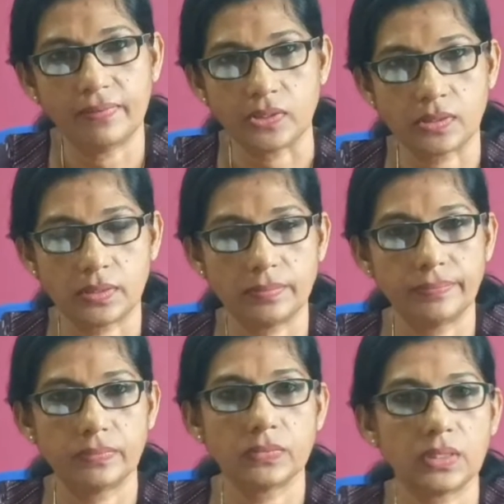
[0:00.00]
first.
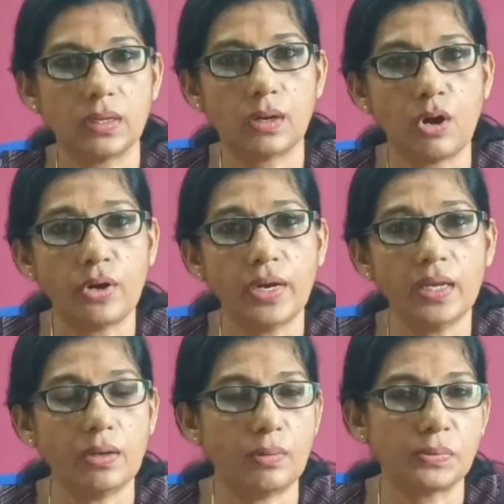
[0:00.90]
Chronic
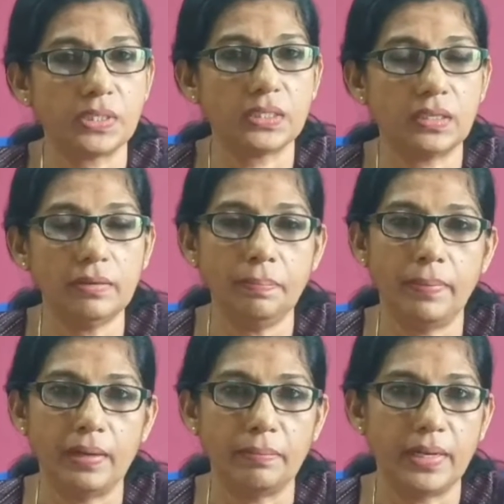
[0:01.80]
obstructive
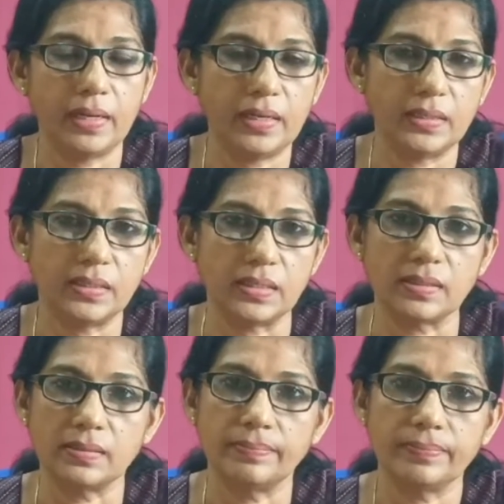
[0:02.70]
pulmonary
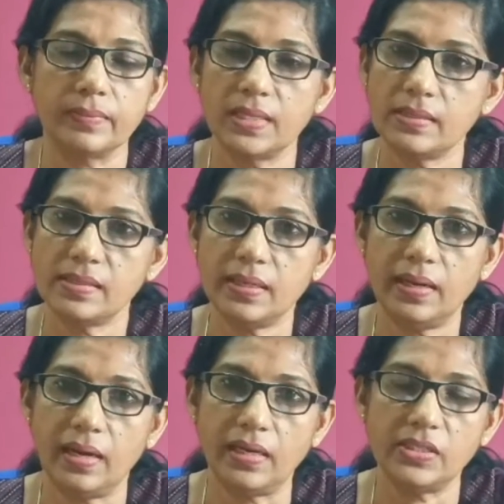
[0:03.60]
disease. This is a
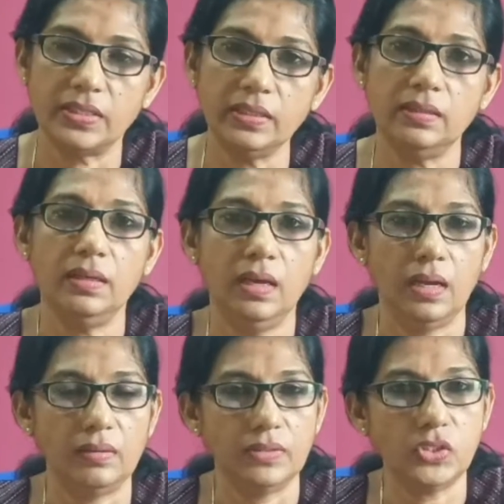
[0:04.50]
condition
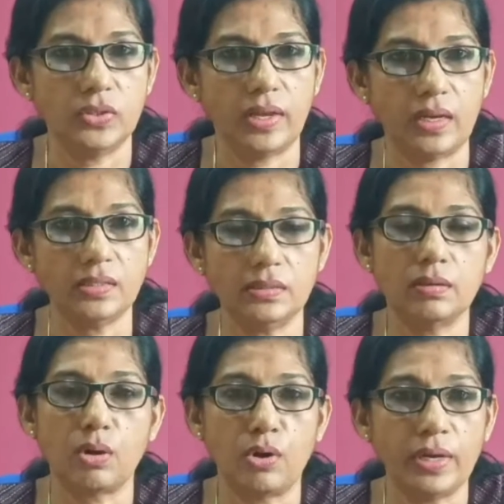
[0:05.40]
in which there is
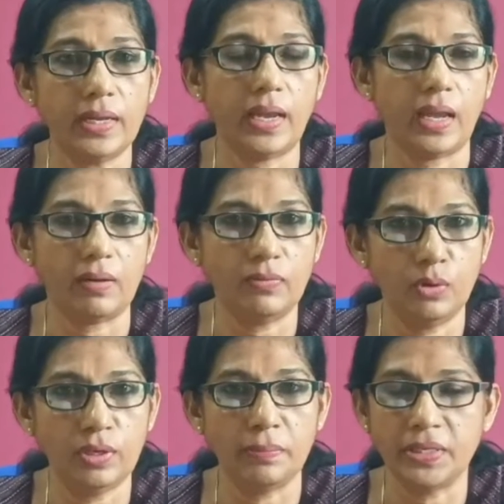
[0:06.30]
chronic
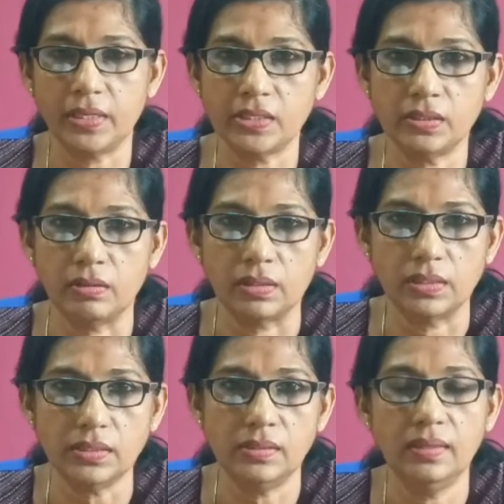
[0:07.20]
airflow limitation
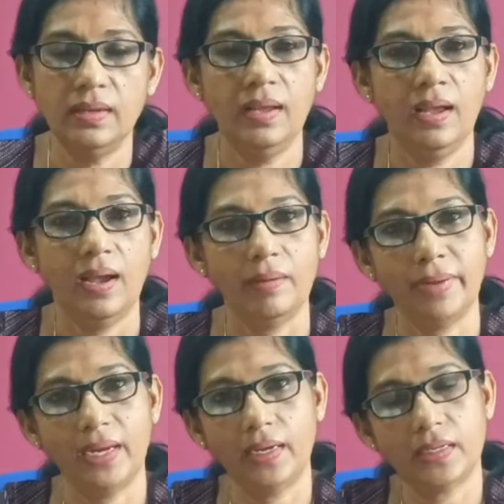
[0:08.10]
occurs, and
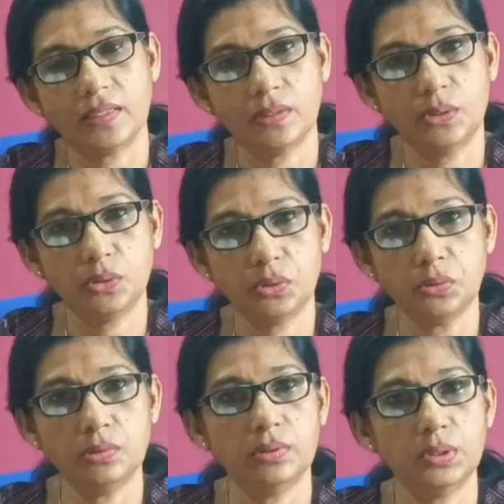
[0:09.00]
mainly it is due
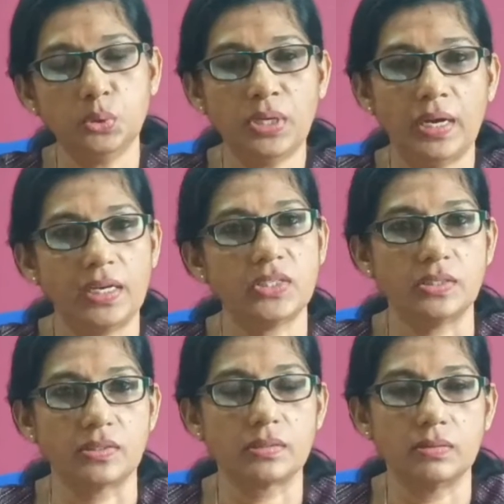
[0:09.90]
to two
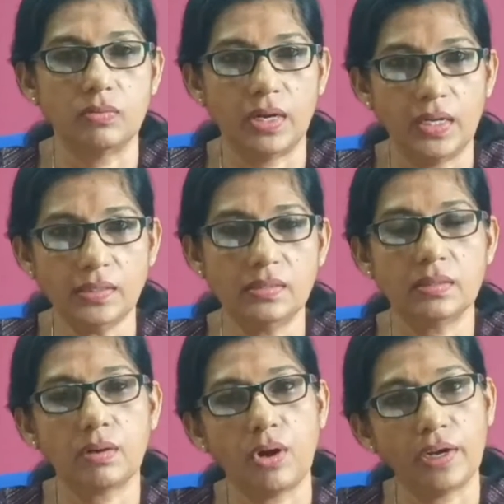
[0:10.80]
conditions. One is
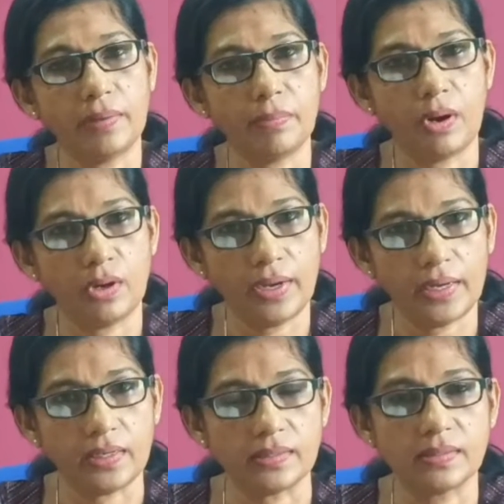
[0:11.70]
chronic
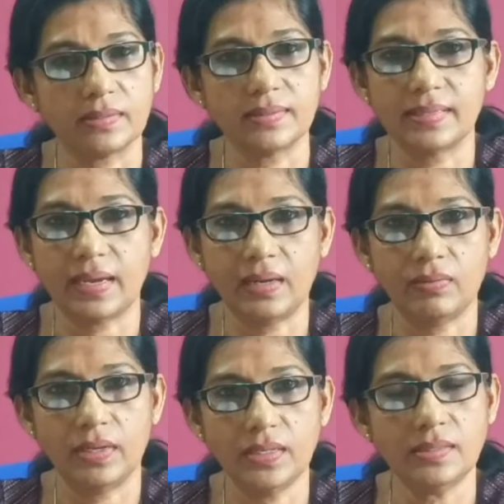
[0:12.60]
bronchitis, second
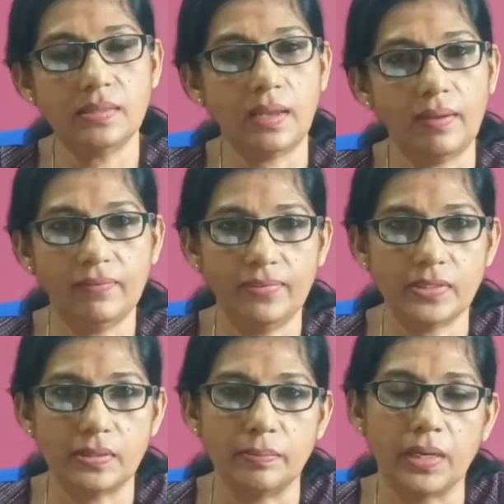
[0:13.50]
one is
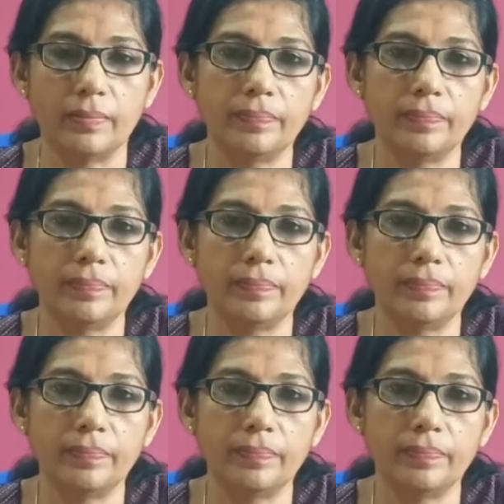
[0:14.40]
emphysema.